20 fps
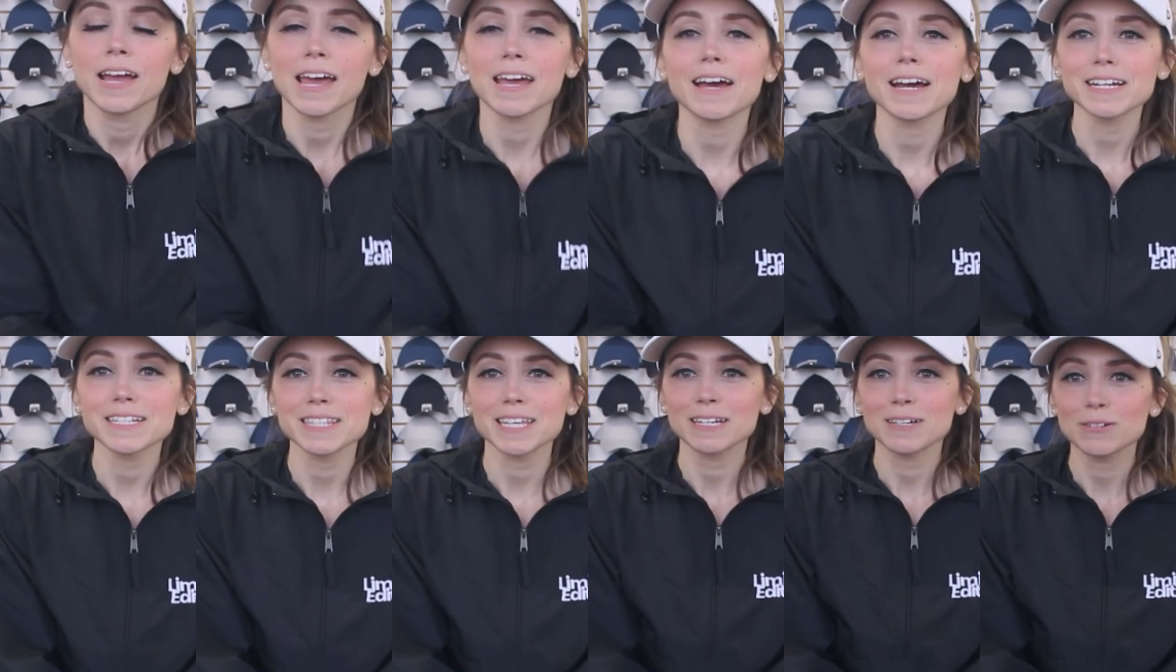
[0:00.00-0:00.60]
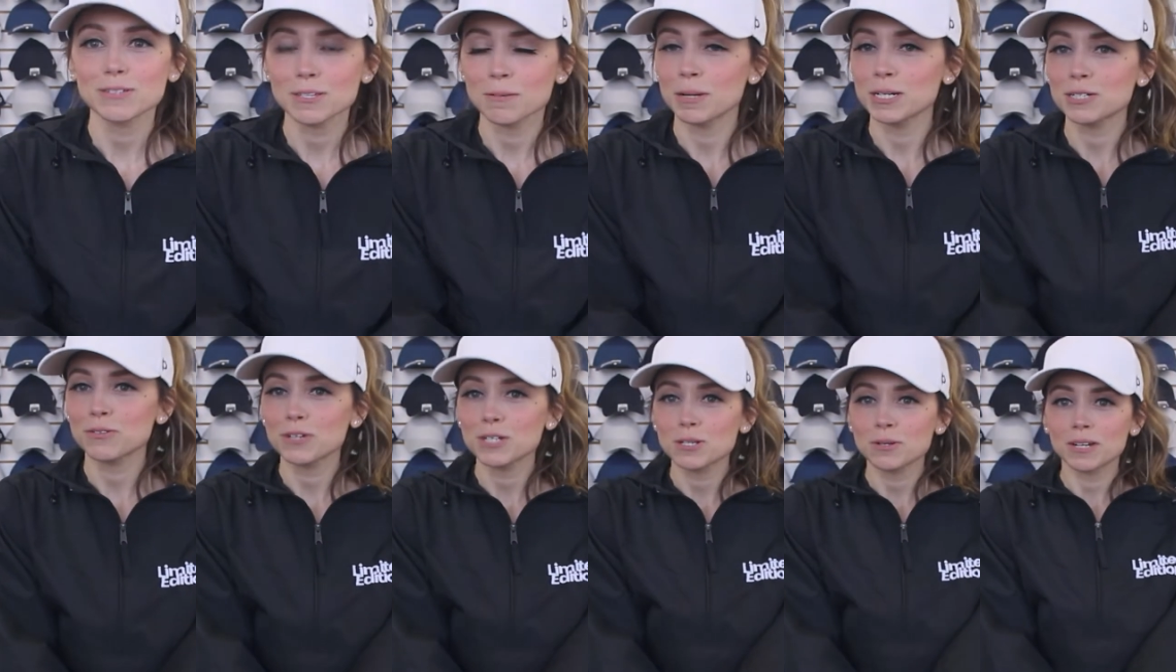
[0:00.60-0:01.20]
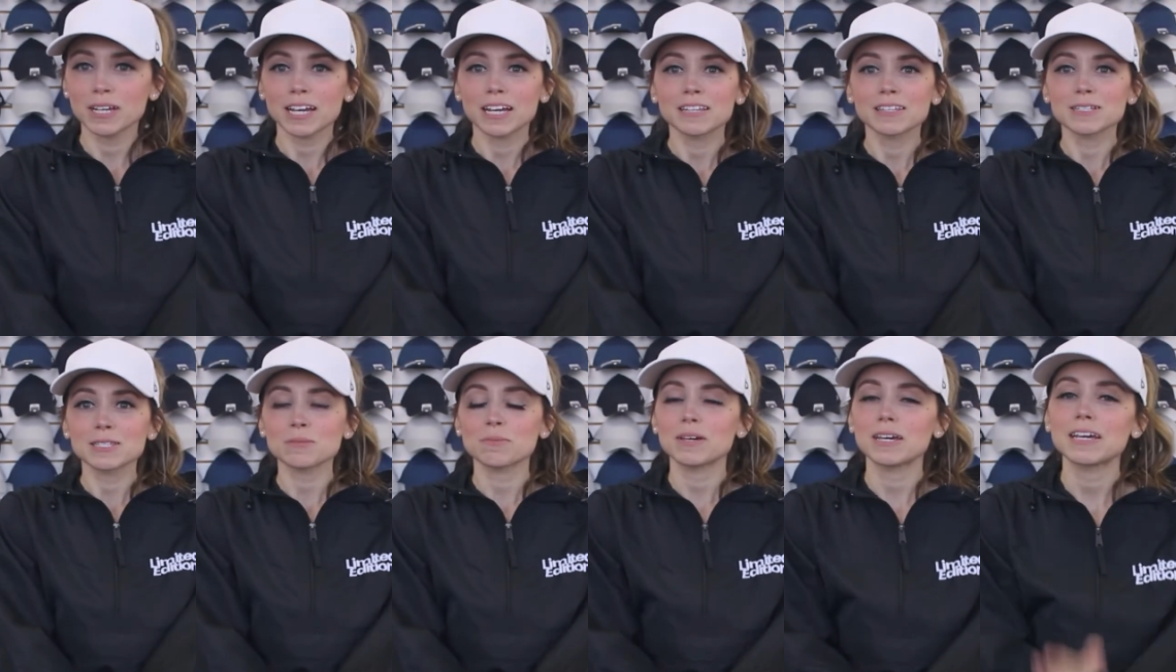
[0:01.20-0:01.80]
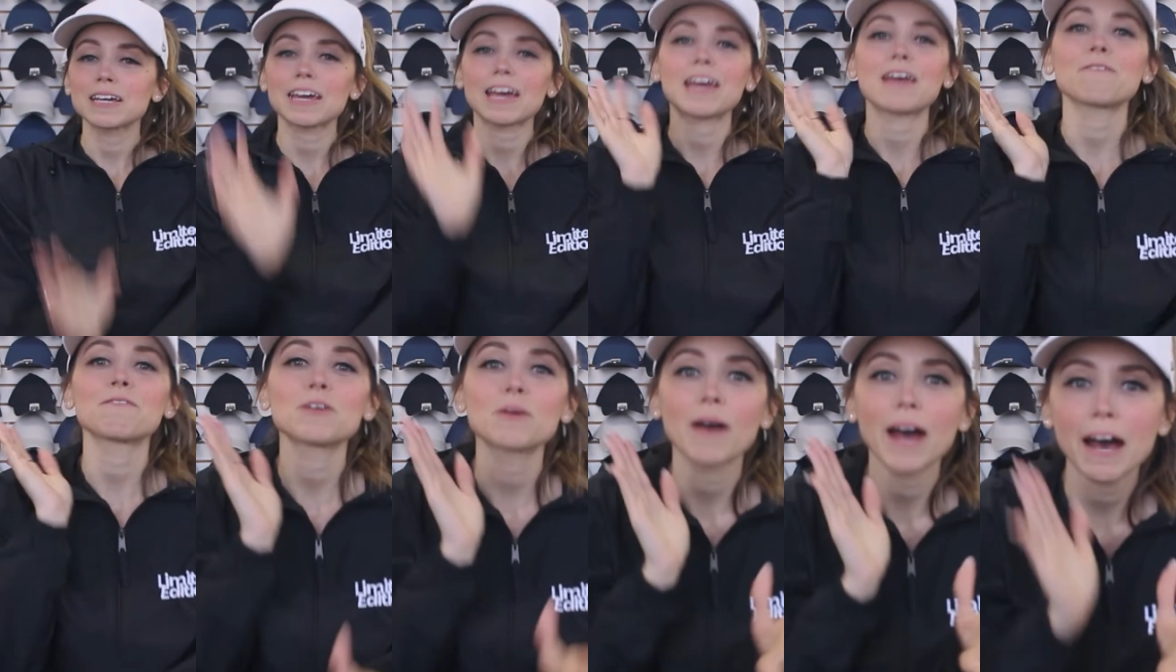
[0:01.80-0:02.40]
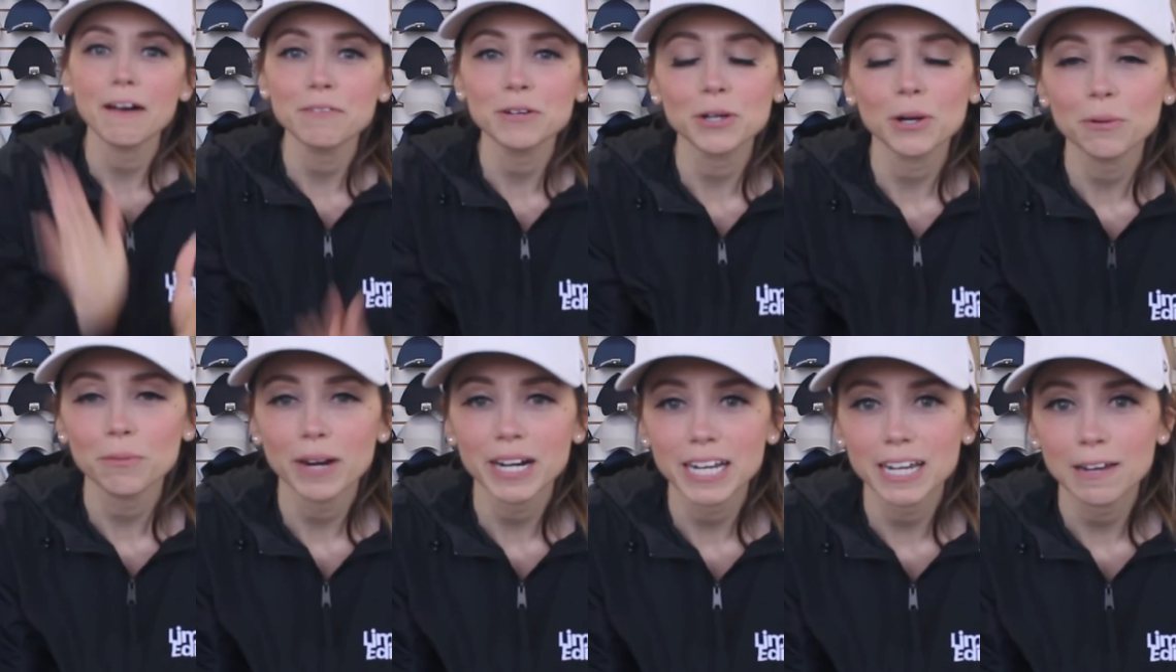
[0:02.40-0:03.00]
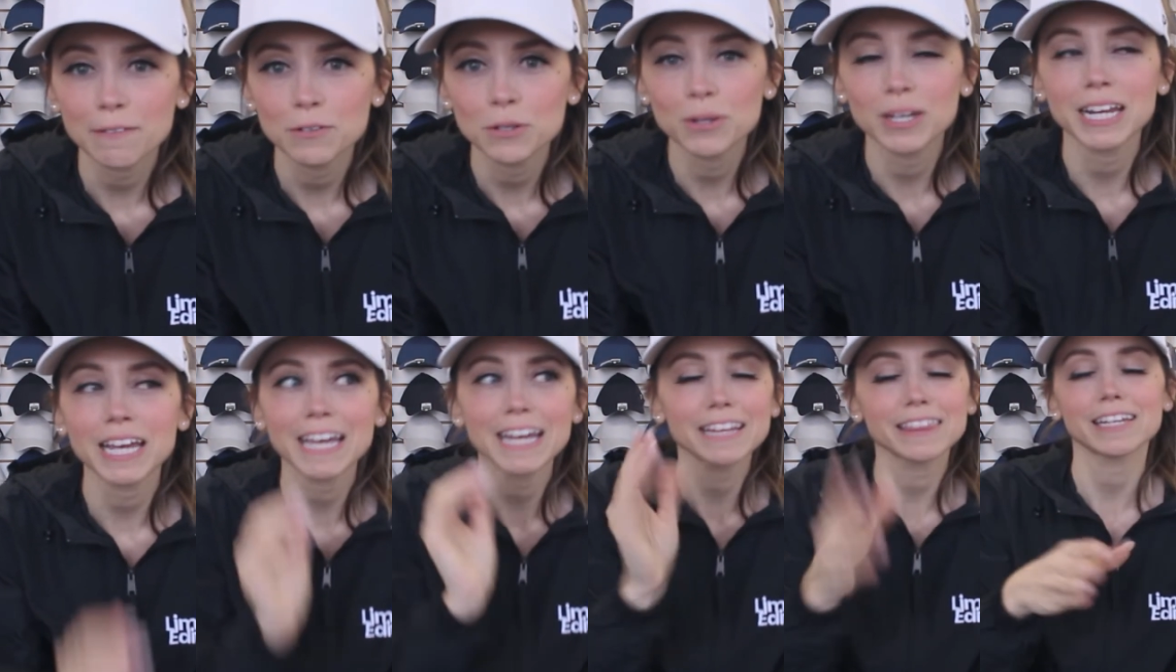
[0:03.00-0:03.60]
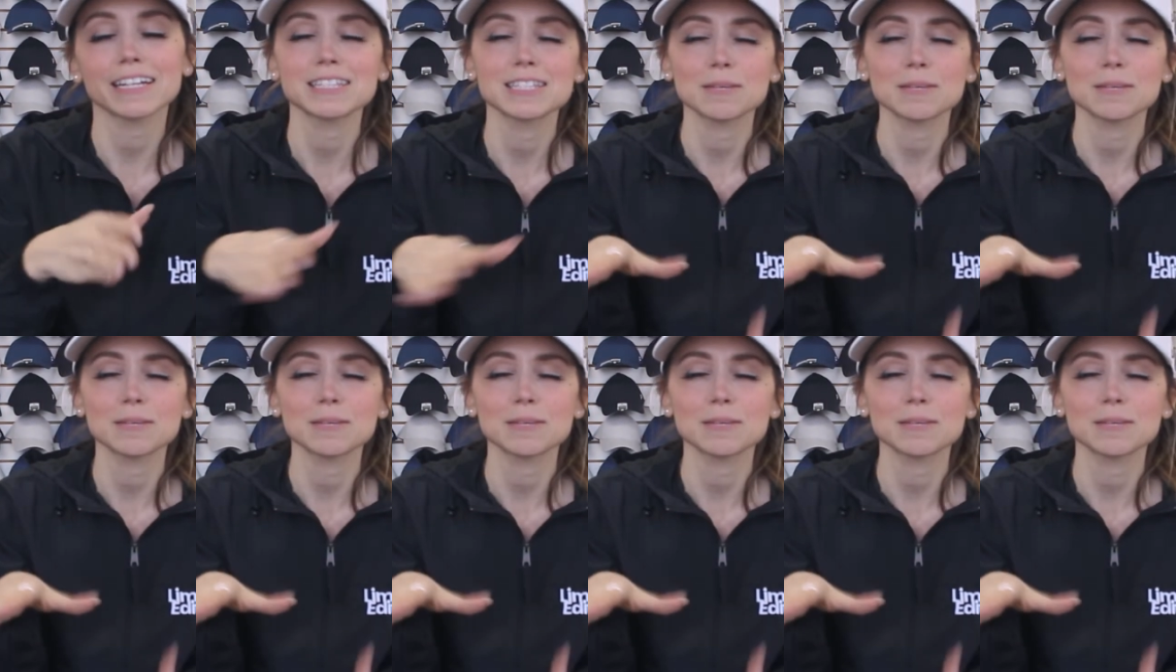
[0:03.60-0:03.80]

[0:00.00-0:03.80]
Hey guys, thank you so much for tuning in this week. If you haven't already, if you could hit that